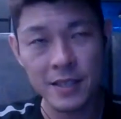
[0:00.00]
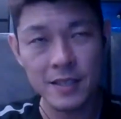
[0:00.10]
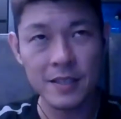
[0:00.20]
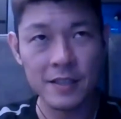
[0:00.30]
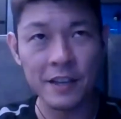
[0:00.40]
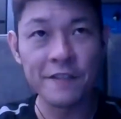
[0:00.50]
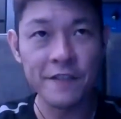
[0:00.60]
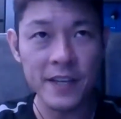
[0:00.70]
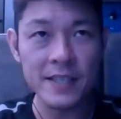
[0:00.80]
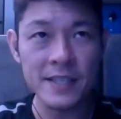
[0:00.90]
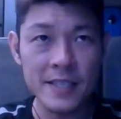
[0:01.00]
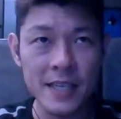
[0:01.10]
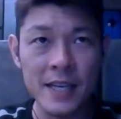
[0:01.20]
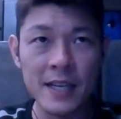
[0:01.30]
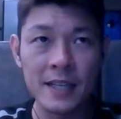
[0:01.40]
the first
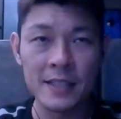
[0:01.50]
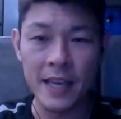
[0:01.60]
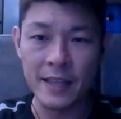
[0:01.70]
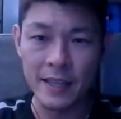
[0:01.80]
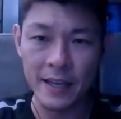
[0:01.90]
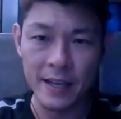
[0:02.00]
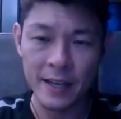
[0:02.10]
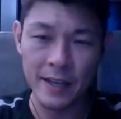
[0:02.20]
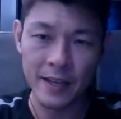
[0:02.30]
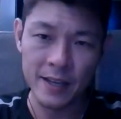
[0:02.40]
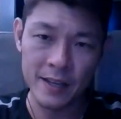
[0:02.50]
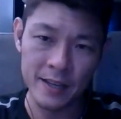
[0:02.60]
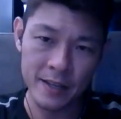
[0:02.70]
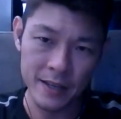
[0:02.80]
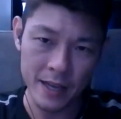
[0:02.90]
year that
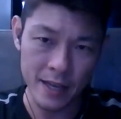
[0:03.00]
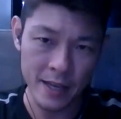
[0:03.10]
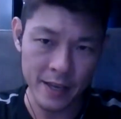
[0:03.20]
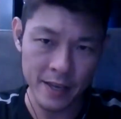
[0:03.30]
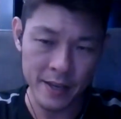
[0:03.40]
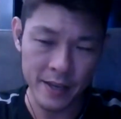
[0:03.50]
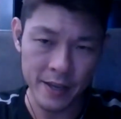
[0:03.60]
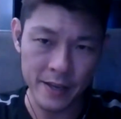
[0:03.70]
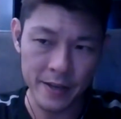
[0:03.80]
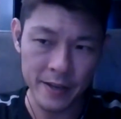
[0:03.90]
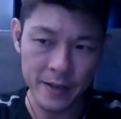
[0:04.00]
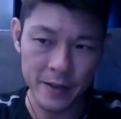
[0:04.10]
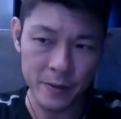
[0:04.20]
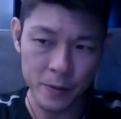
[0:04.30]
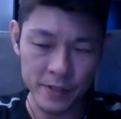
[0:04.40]
I
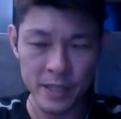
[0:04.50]
was in